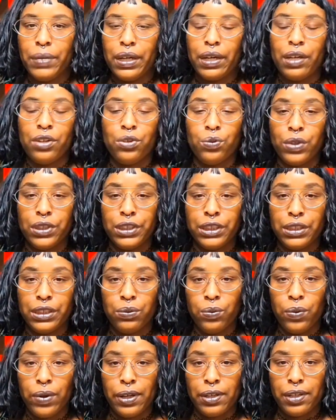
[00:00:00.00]
Because when
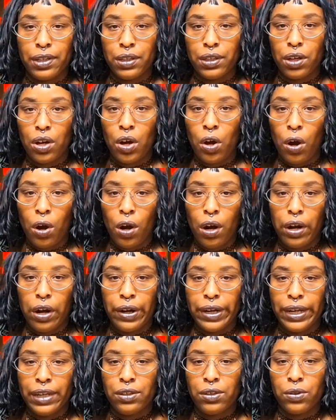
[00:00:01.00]
she was in the
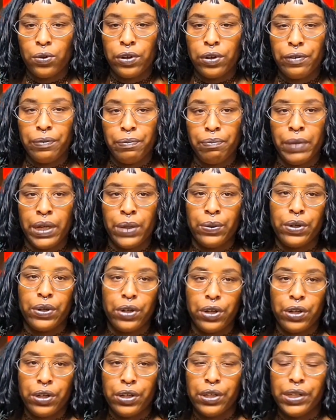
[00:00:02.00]
car, it sort of
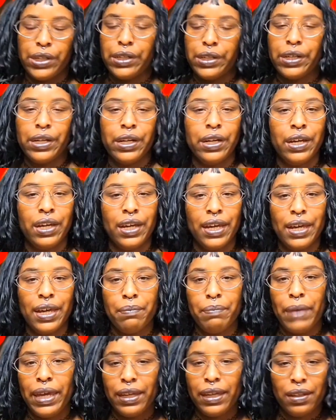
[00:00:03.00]
mirrored her
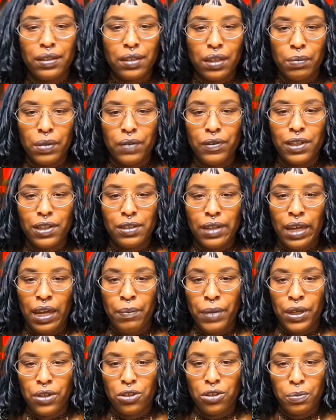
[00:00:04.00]
making some of the
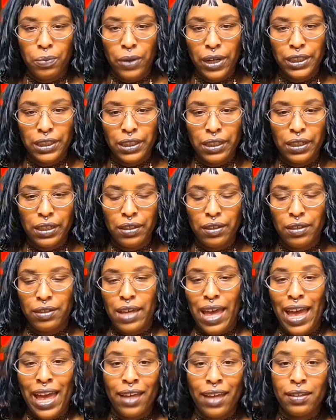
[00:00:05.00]
same
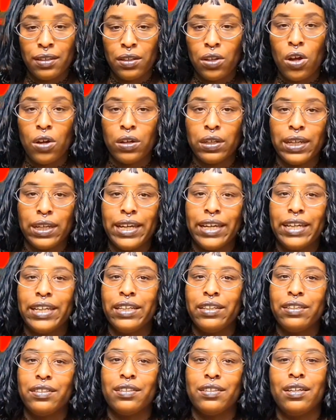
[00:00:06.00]
expressions as
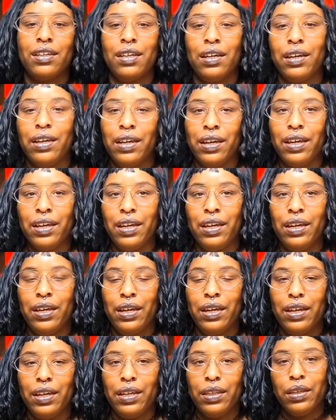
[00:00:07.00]
Longlegs.
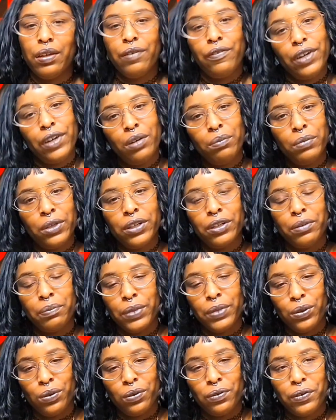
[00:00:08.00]
The film
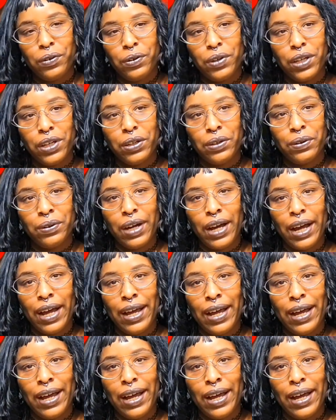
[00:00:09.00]
looked beautiful though.